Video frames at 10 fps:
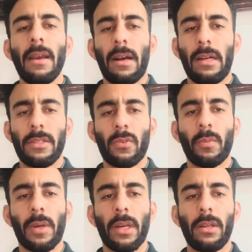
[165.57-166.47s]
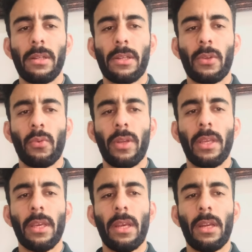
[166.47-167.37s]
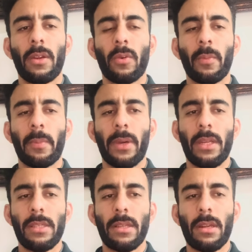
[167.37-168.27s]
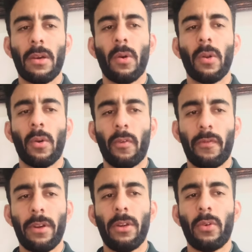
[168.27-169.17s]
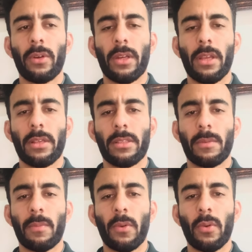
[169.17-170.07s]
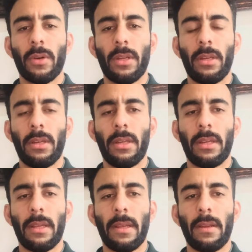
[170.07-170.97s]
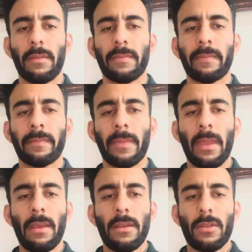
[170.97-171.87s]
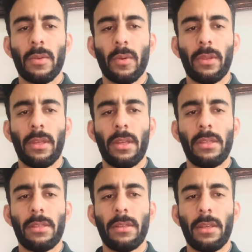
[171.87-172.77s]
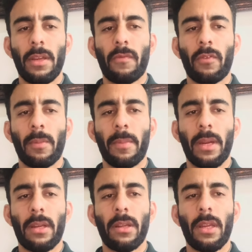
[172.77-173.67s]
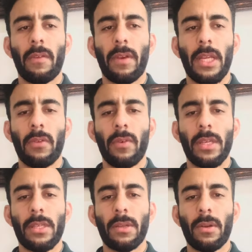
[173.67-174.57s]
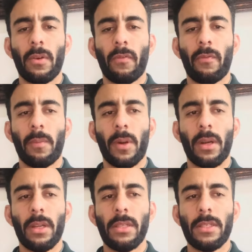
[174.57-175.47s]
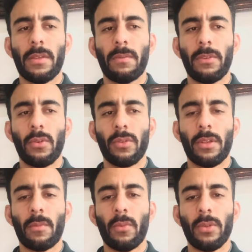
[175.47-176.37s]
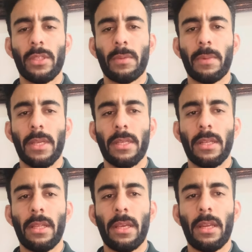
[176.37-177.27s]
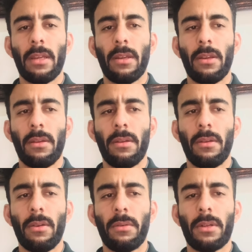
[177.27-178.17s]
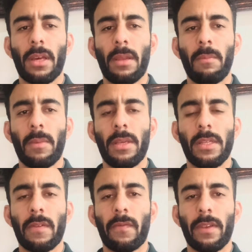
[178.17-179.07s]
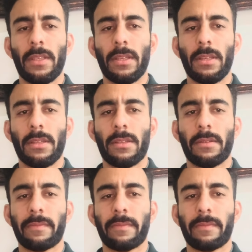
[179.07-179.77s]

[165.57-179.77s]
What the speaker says: Also, model tuning and comparison are often not explored in detail. So there is need for better evaluation of models using both spatial and time-based features.